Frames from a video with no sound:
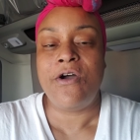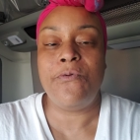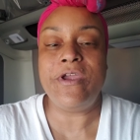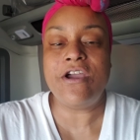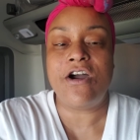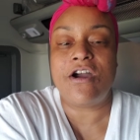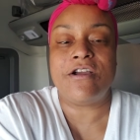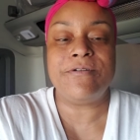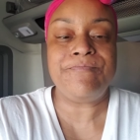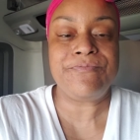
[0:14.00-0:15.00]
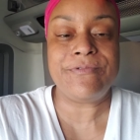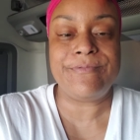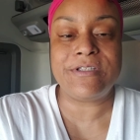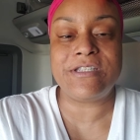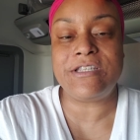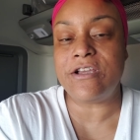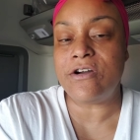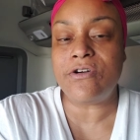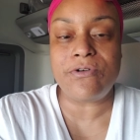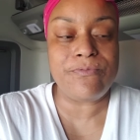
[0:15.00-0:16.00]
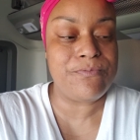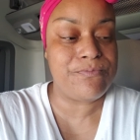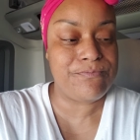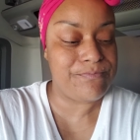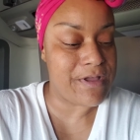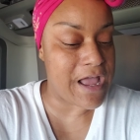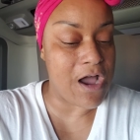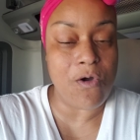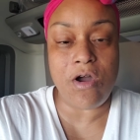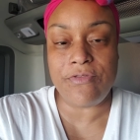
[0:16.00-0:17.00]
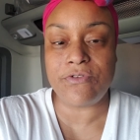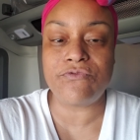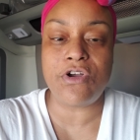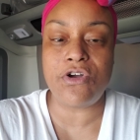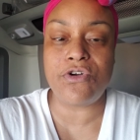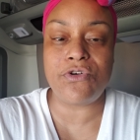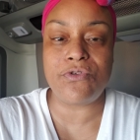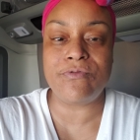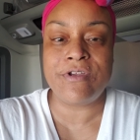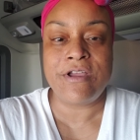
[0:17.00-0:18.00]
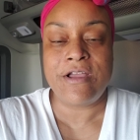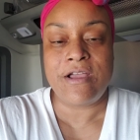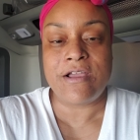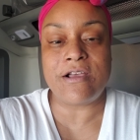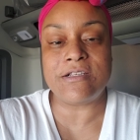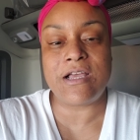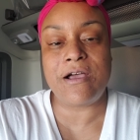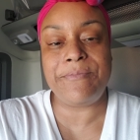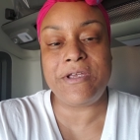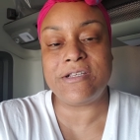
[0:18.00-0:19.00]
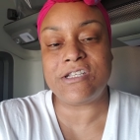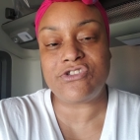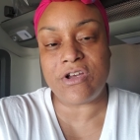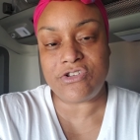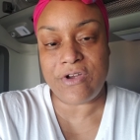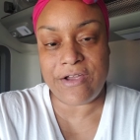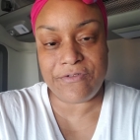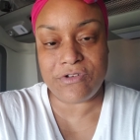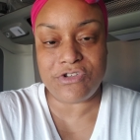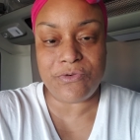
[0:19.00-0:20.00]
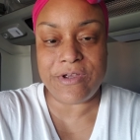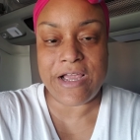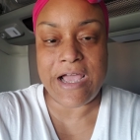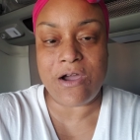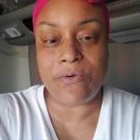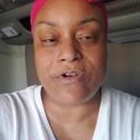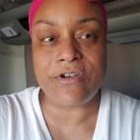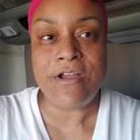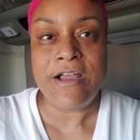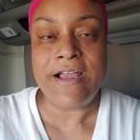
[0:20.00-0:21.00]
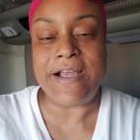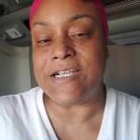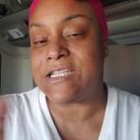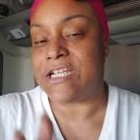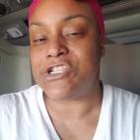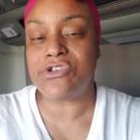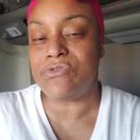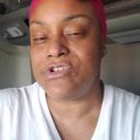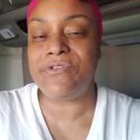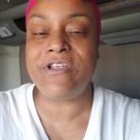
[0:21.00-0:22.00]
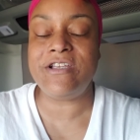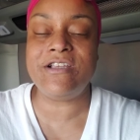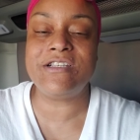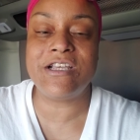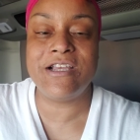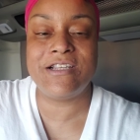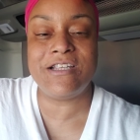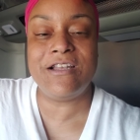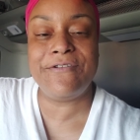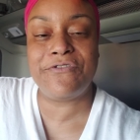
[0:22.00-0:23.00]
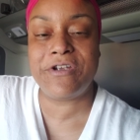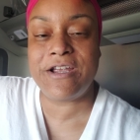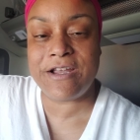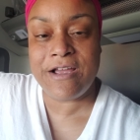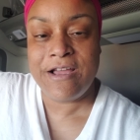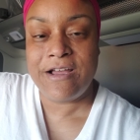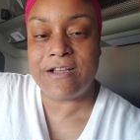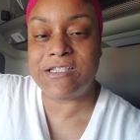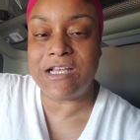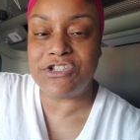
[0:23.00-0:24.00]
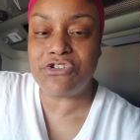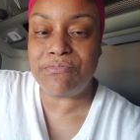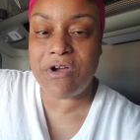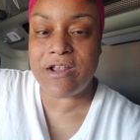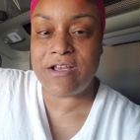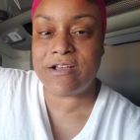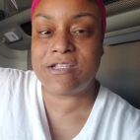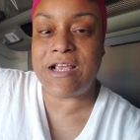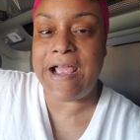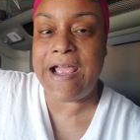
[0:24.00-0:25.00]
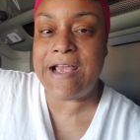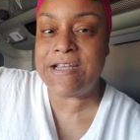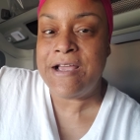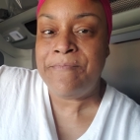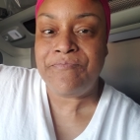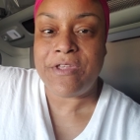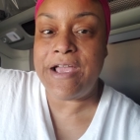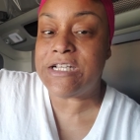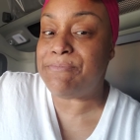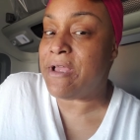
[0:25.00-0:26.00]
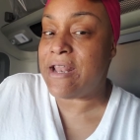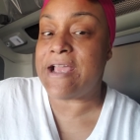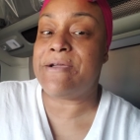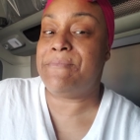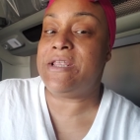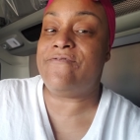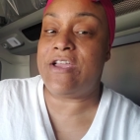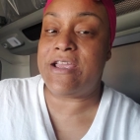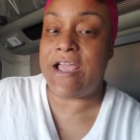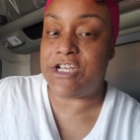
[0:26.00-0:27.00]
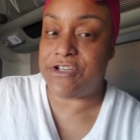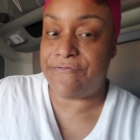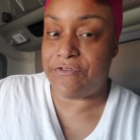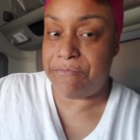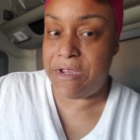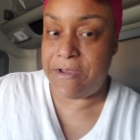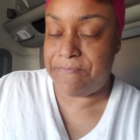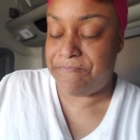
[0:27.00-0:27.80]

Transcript: We are still out on the road because hubby is a truck driver doing our essential duties, delivering essential products. And it's been like a mini vacation for me.